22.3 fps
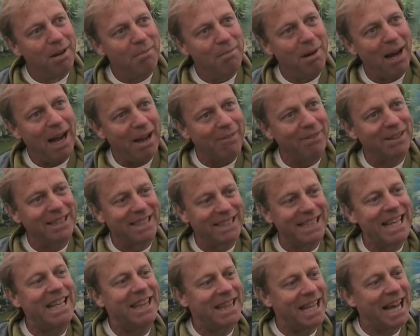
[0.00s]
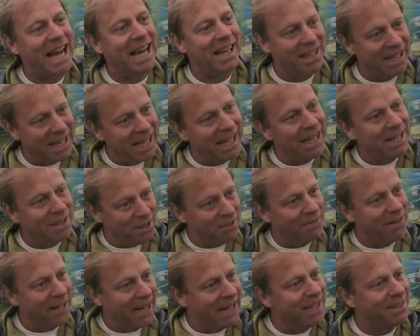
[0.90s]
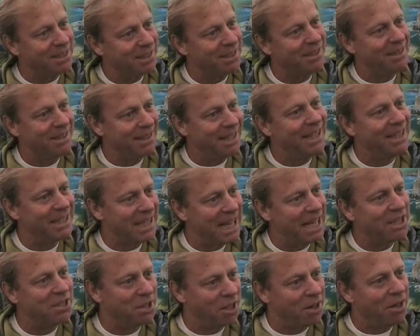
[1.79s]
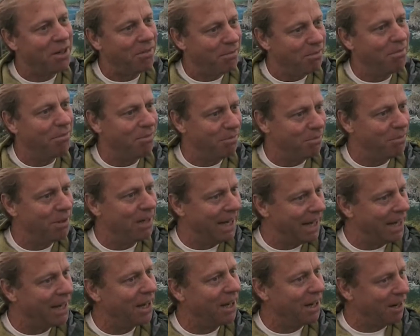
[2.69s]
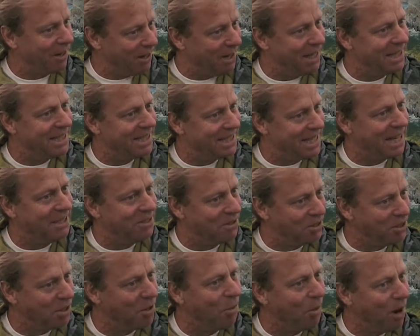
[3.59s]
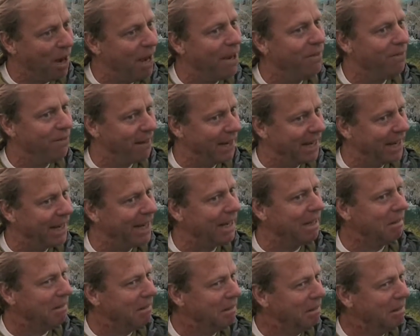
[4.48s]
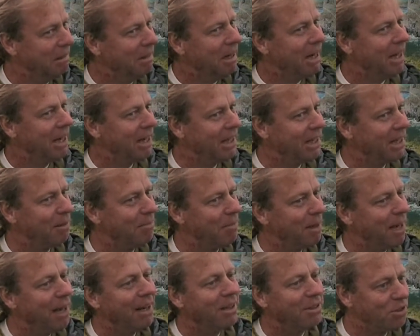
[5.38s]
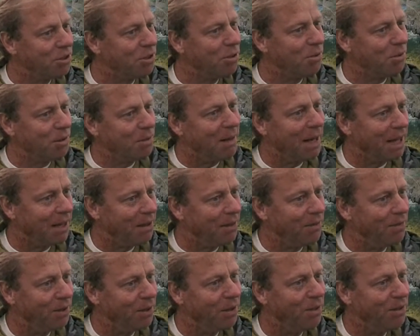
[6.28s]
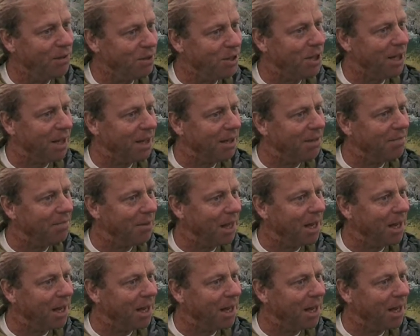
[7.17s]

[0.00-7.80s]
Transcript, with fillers: But having said that, the end of it is actually really kind of sends you away feeling a little bit unsure about the future.